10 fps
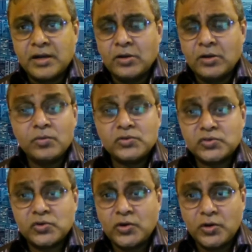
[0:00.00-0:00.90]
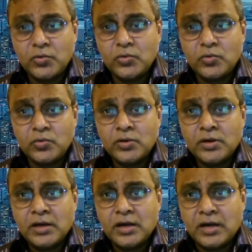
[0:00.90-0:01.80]
almost glue
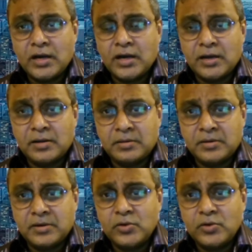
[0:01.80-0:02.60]
uh,